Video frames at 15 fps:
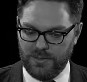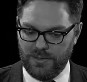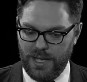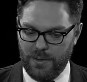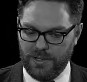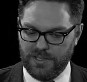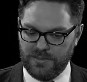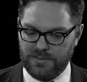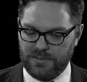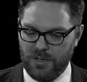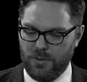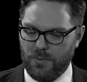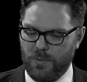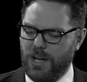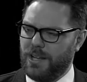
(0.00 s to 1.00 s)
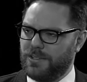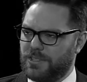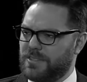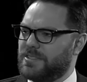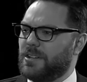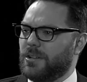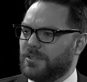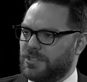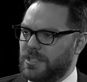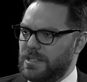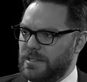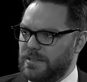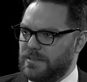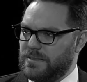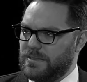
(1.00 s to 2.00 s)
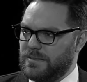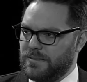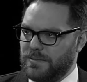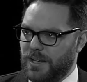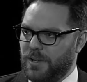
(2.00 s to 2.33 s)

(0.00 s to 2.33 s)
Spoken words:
now I just don't want just all cheese.